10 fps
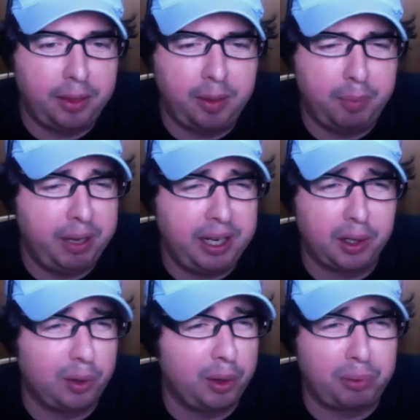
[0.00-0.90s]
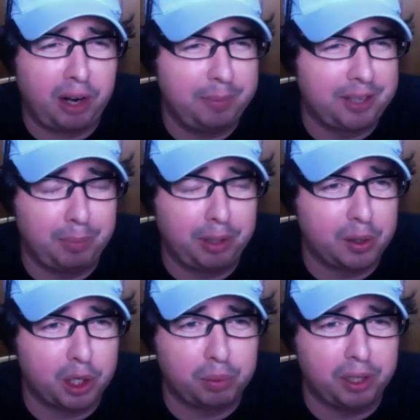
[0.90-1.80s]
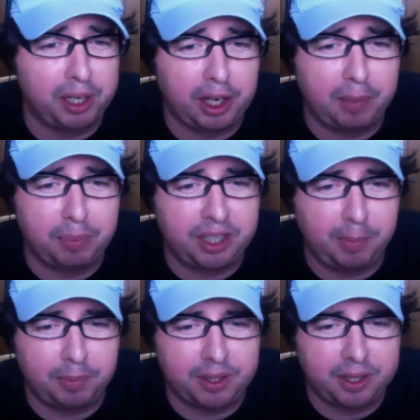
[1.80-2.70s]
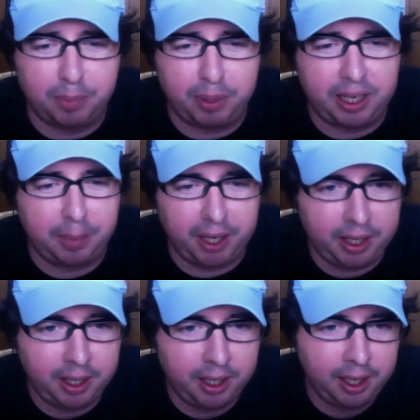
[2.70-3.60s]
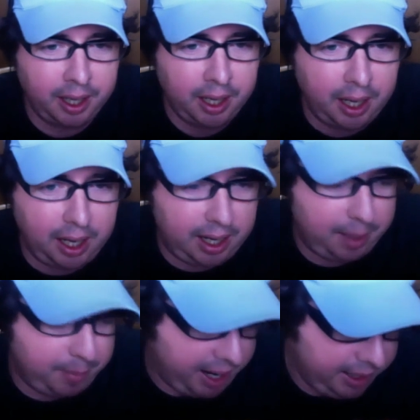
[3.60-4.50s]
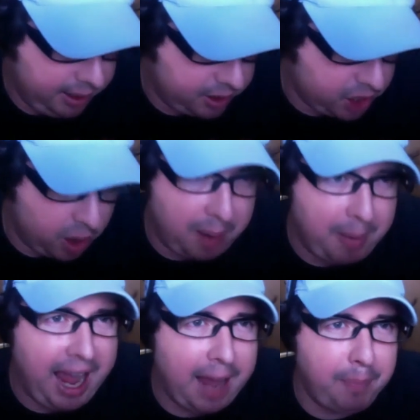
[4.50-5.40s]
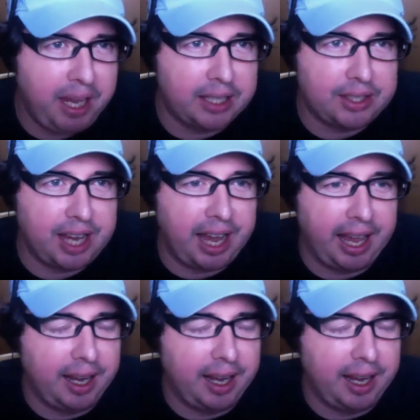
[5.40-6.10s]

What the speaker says: the bigger the Primetime Player splitting up seems to be to me. So I'm happy and sad.